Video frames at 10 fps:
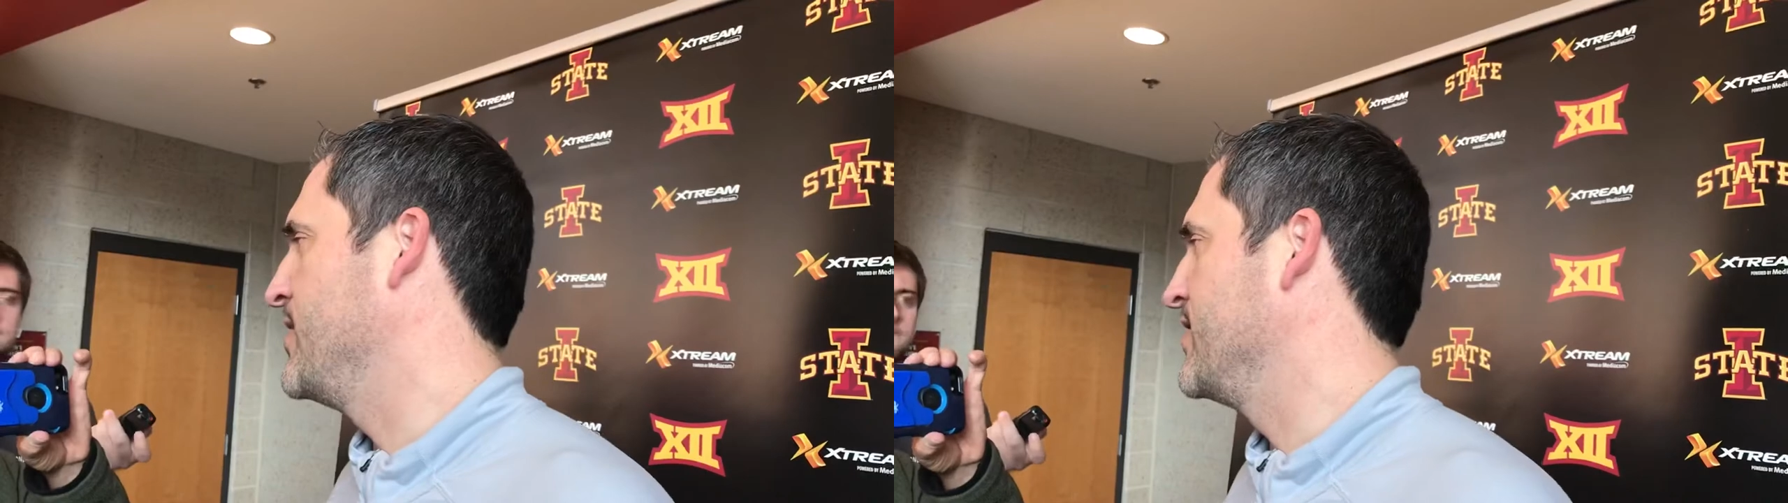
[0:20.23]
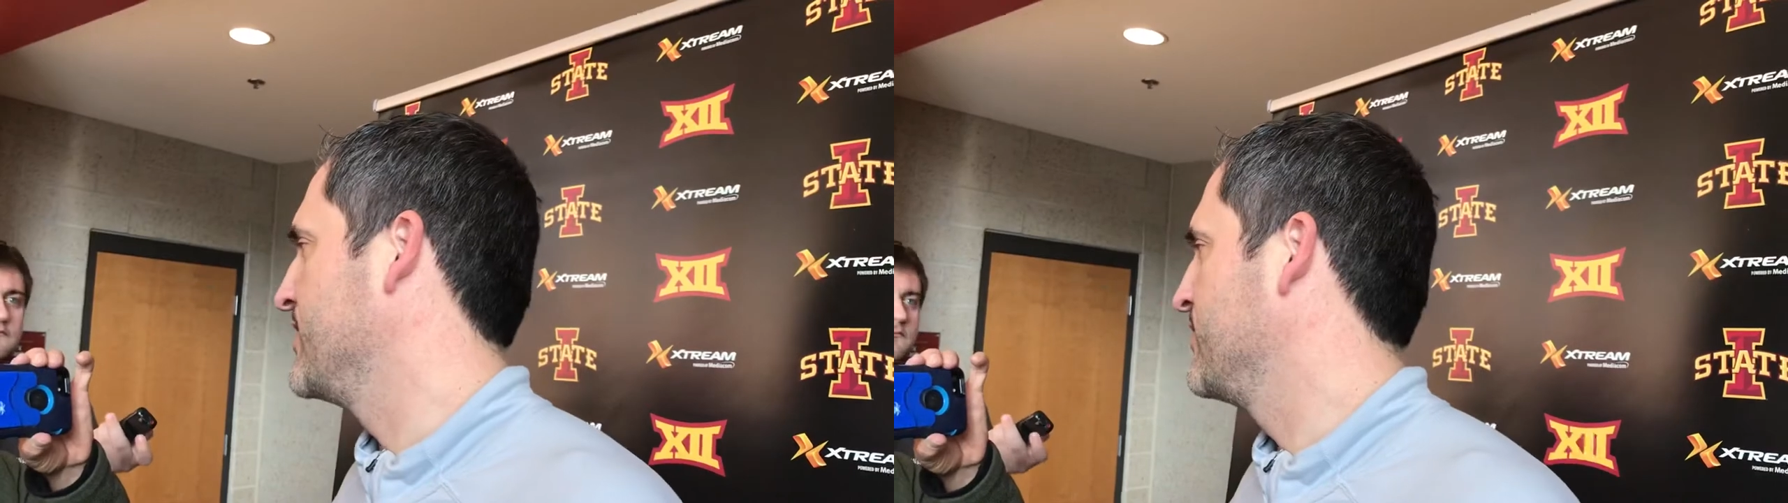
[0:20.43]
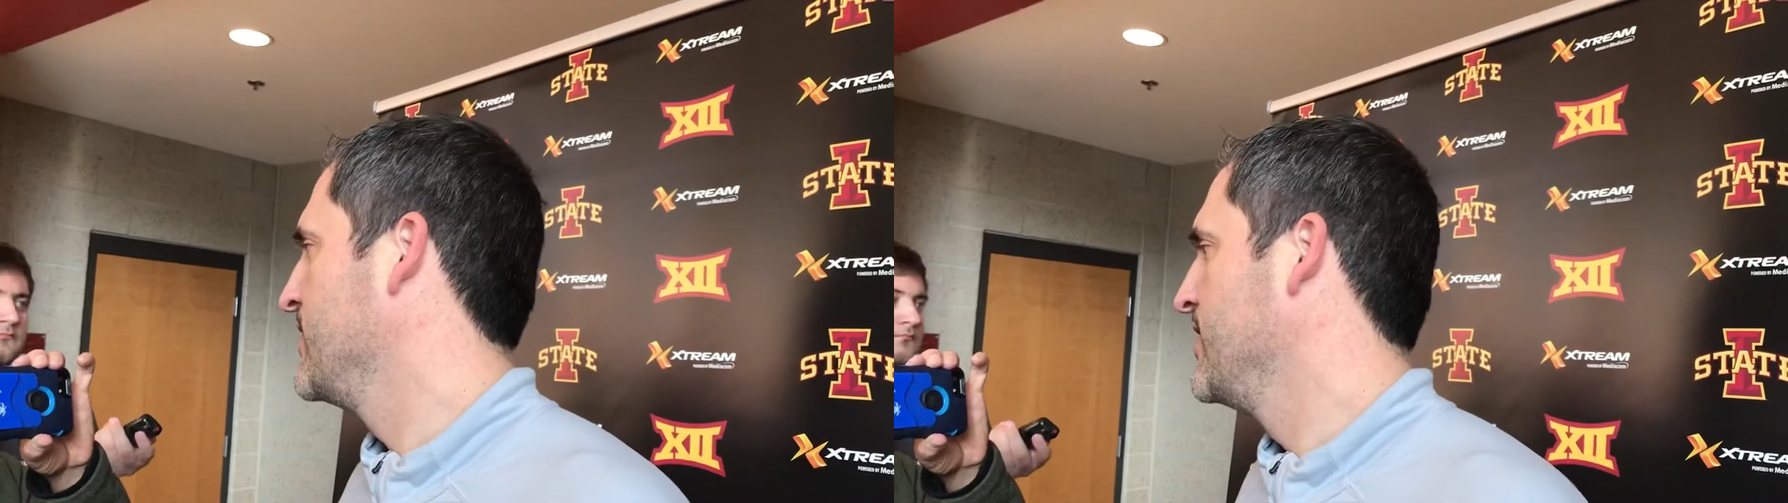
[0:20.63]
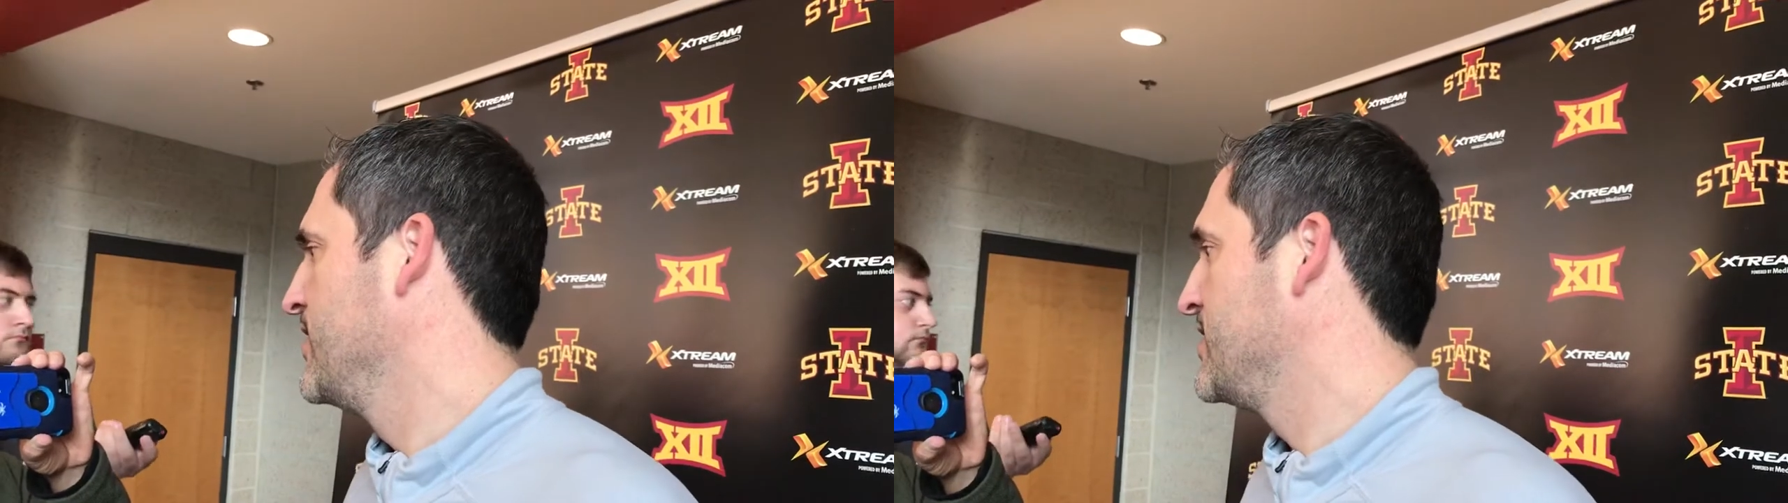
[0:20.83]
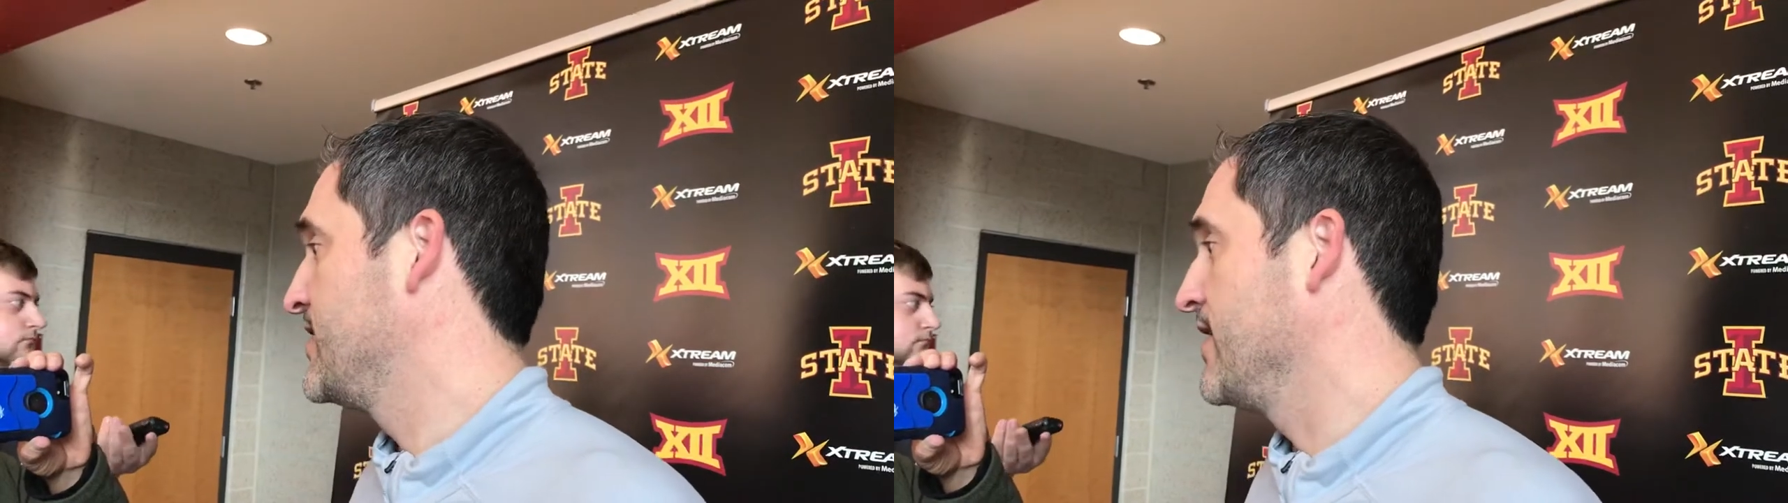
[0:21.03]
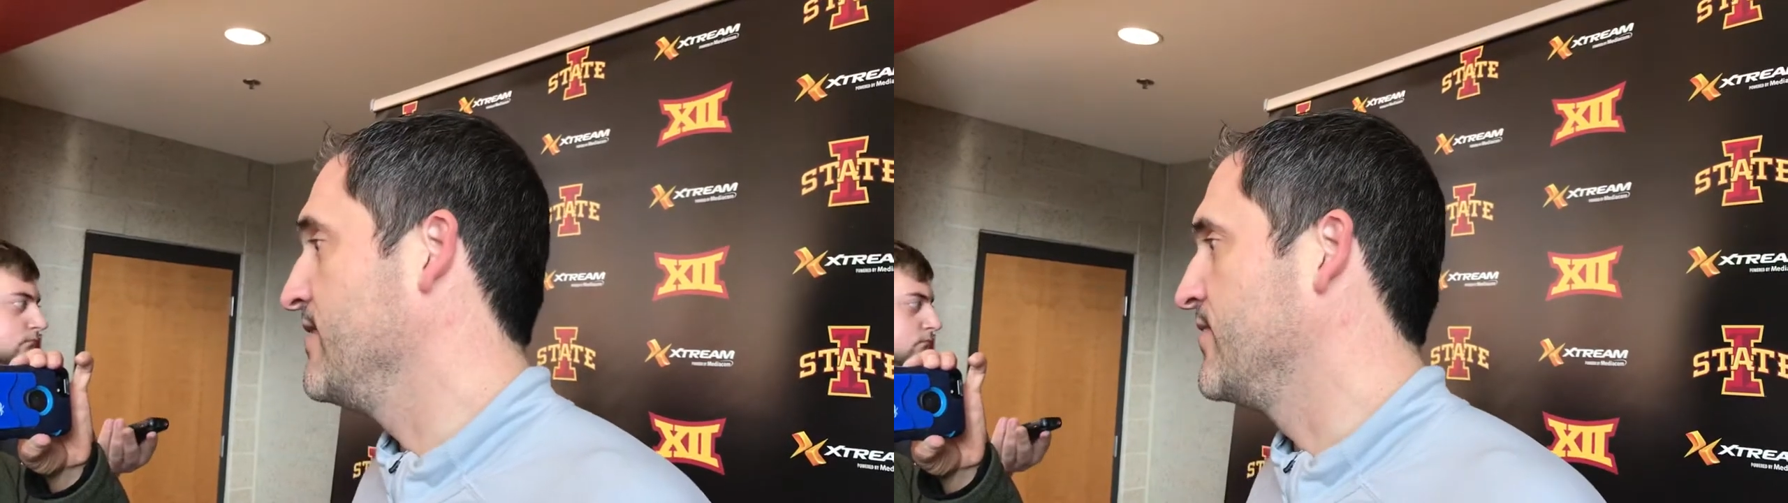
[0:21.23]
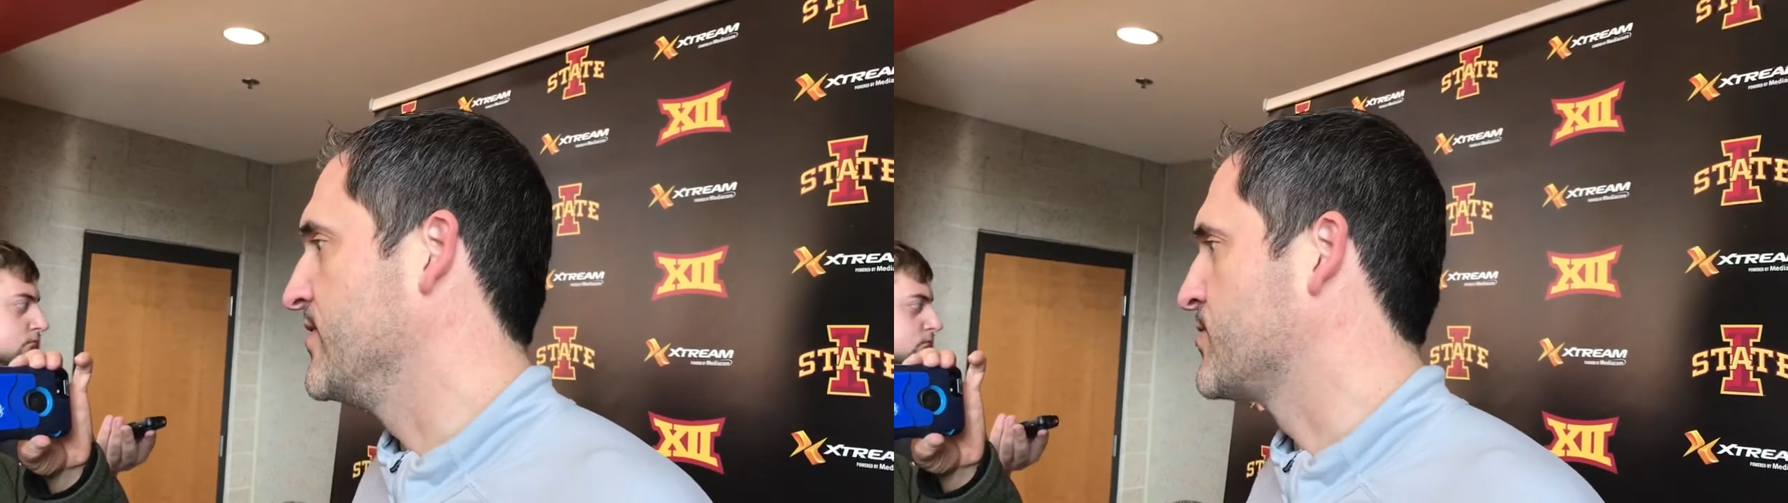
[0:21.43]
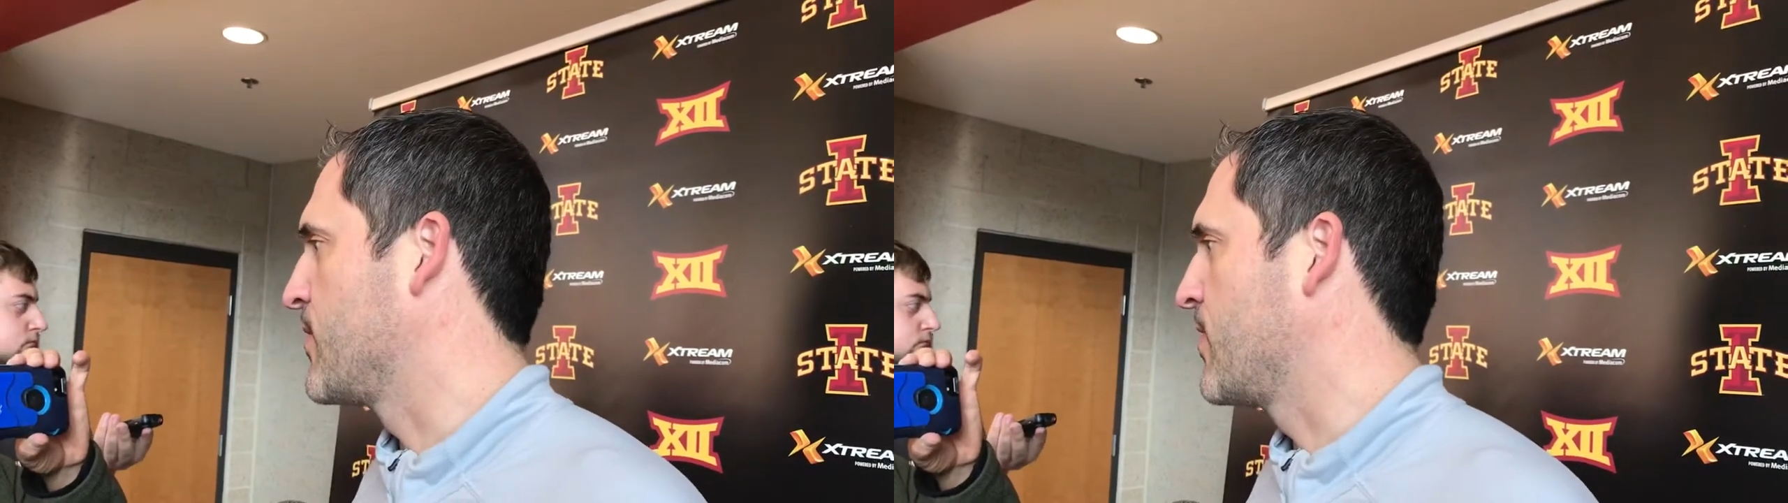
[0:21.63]
being safe
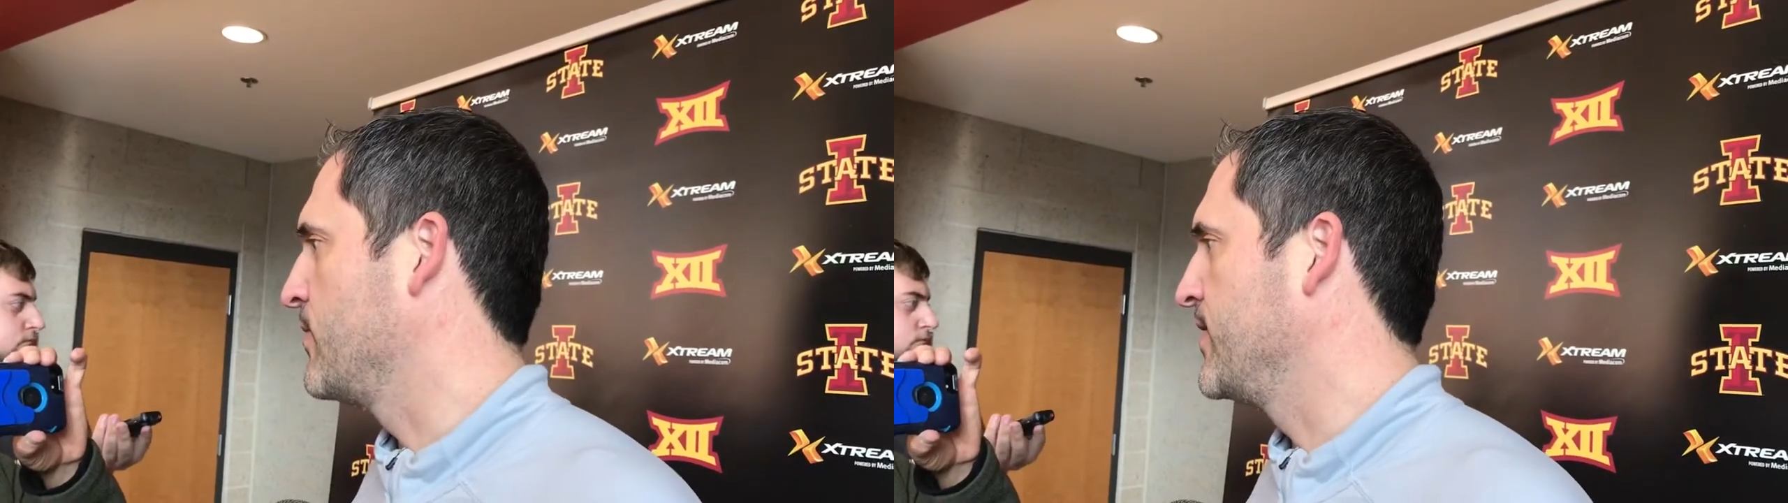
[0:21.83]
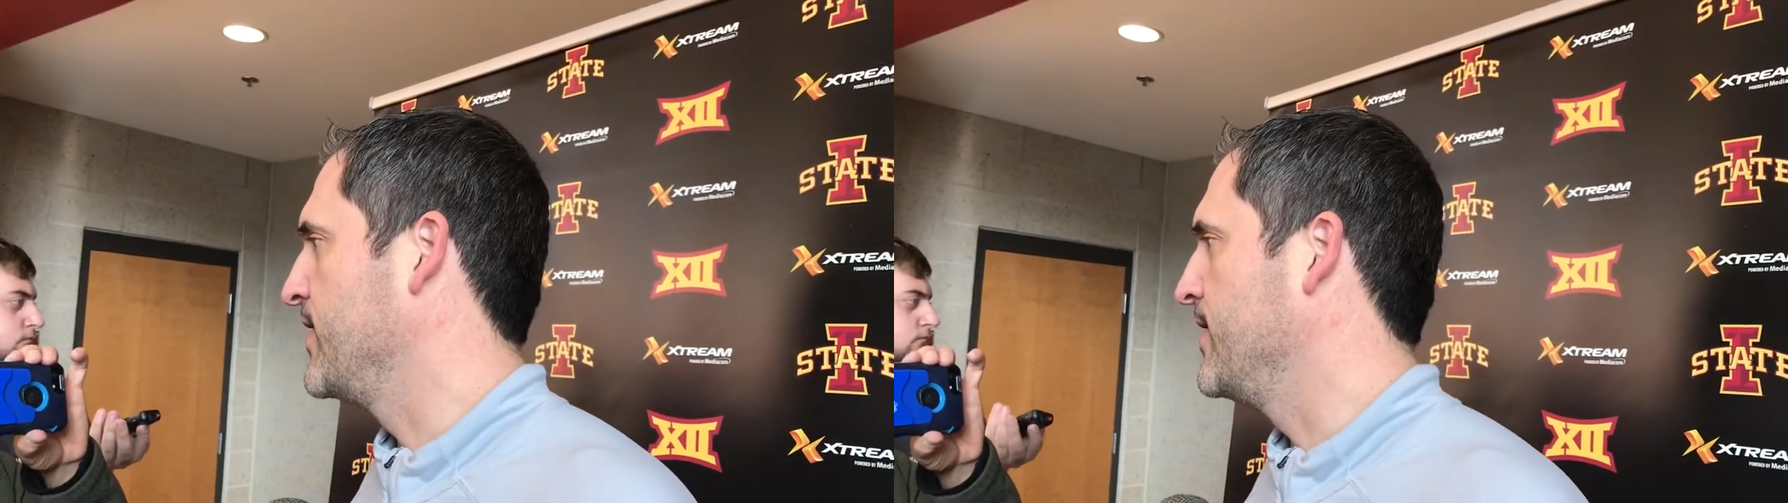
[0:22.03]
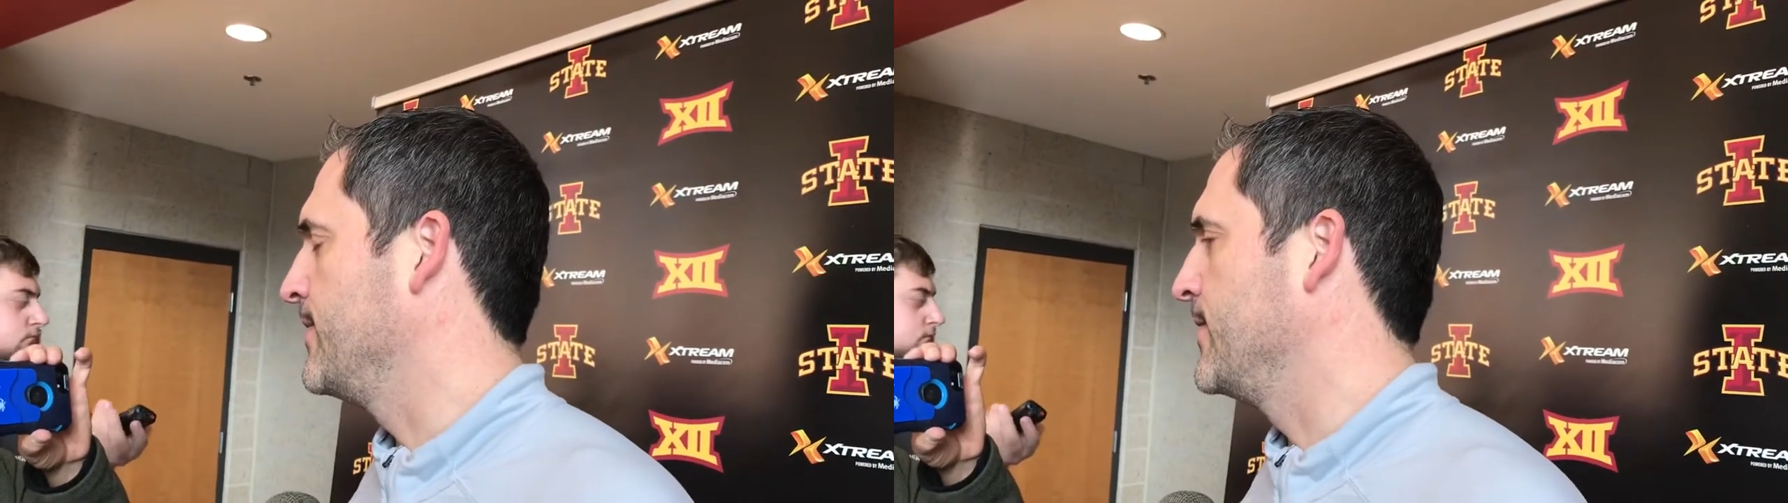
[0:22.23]
and smart with him.